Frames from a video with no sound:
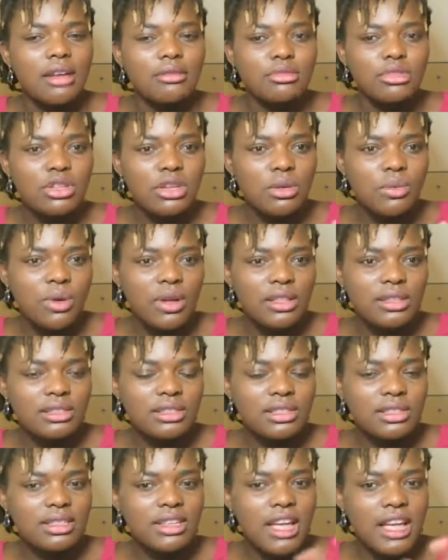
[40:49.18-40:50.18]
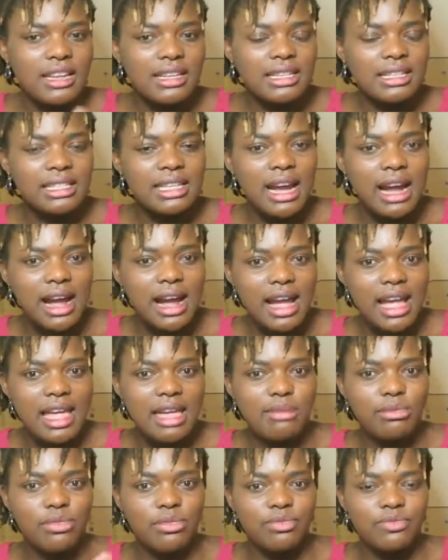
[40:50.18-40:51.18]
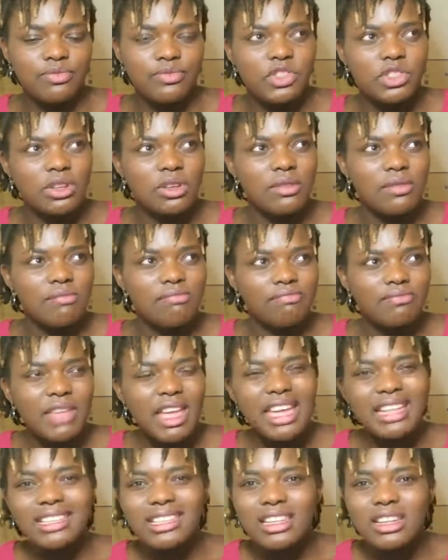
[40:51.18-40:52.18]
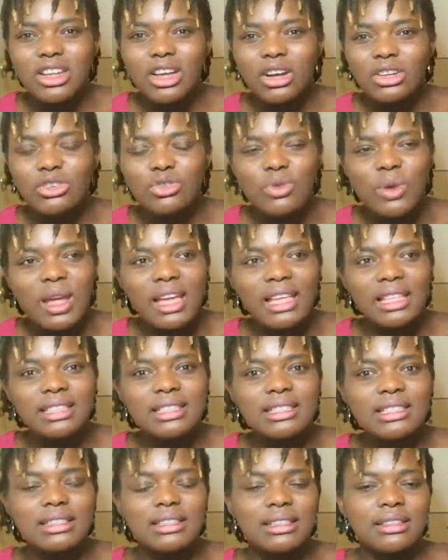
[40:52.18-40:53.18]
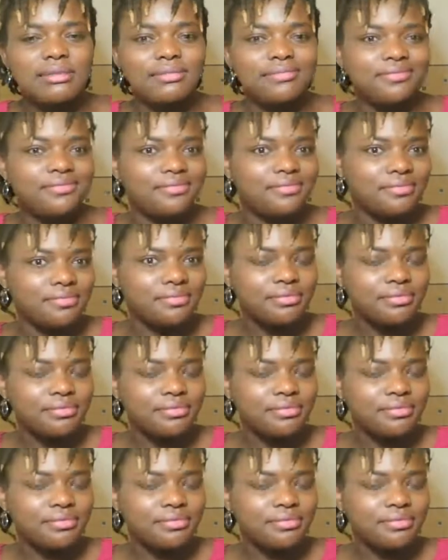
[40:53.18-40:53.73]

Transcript: towards the time, so 1800s and